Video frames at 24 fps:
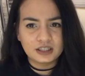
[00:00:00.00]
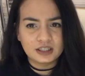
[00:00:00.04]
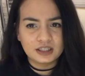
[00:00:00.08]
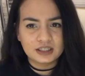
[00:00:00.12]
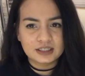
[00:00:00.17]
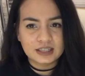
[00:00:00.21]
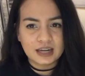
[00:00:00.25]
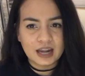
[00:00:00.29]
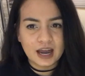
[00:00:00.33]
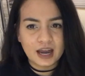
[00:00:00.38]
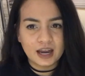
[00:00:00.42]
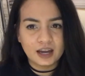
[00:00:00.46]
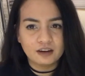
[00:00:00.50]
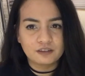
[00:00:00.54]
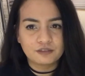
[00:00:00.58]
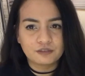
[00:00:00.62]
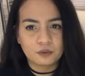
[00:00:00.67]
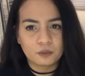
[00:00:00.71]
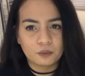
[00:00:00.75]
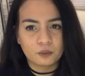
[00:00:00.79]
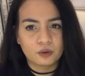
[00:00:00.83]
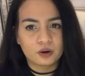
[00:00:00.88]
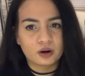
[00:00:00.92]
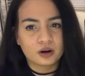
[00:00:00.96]
in his life,
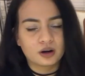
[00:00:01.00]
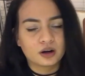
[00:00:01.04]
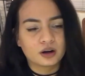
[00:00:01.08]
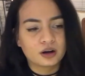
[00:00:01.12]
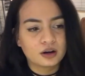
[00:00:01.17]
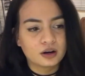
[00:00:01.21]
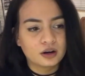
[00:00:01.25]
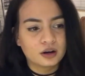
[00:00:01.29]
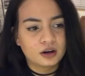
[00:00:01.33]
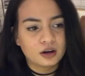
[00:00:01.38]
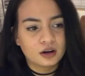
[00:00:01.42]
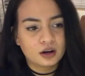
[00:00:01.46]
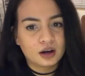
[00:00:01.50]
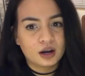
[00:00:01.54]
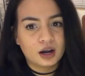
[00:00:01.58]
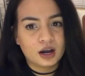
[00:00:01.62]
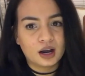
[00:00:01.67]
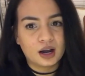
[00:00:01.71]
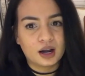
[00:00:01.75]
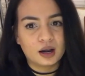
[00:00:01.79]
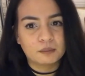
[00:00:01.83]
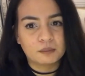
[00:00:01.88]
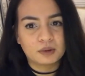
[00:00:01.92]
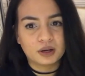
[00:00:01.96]
or
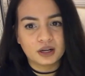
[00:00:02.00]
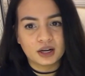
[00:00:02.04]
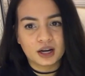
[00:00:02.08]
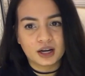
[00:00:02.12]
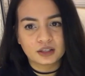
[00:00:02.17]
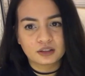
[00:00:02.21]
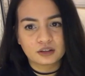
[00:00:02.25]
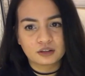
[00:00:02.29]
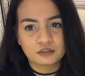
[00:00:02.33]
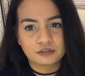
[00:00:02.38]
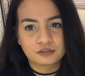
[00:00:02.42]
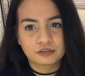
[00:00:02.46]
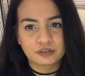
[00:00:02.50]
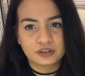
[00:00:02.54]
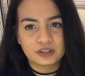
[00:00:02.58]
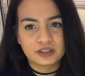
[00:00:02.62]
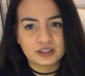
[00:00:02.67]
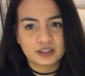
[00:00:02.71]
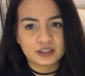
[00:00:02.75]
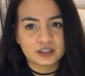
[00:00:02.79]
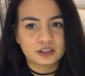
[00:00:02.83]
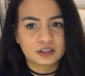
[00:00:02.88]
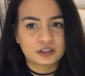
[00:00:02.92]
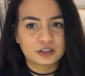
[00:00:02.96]
a lot of
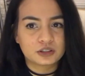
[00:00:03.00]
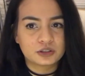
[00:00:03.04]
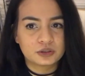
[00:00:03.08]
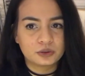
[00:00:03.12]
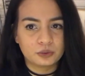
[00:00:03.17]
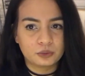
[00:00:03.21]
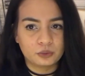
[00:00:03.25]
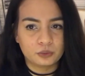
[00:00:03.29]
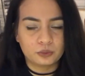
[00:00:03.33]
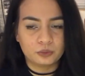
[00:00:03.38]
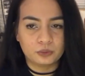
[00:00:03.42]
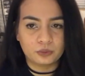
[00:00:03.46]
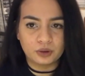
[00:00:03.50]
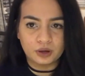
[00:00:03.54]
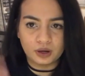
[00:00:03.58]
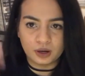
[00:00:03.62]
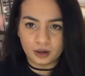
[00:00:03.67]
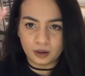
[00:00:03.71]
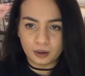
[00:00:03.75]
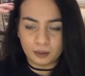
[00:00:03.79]
reasons to